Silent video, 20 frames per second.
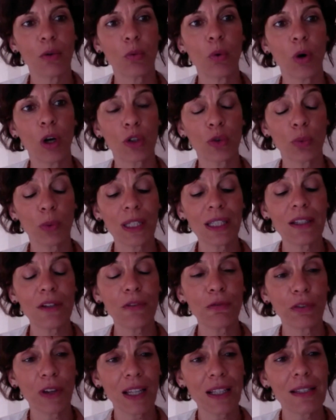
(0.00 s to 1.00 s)
what we
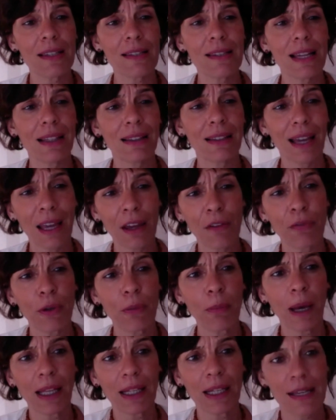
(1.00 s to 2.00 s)
defend is that
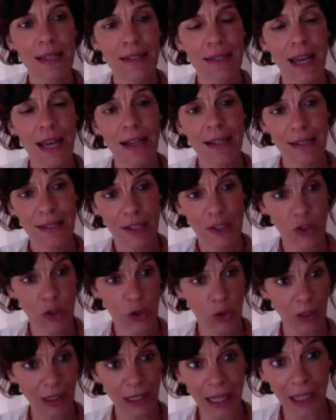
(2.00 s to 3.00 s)
everybody has access
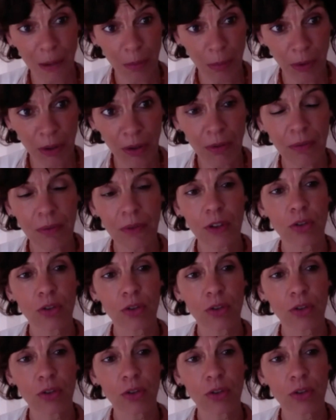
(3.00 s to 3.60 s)
to labor,